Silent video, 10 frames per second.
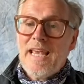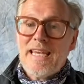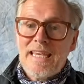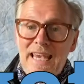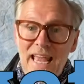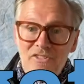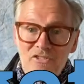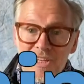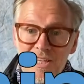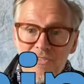It gets
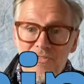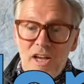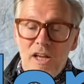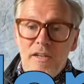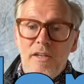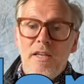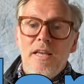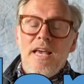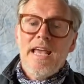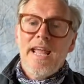things done.
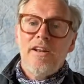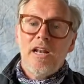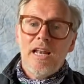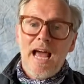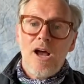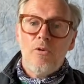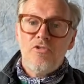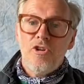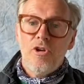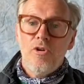It
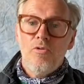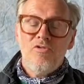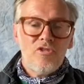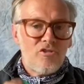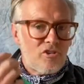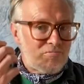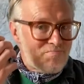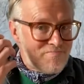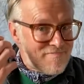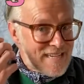allows you to just
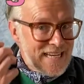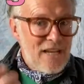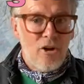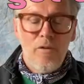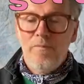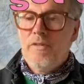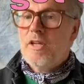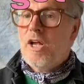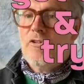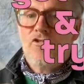get on and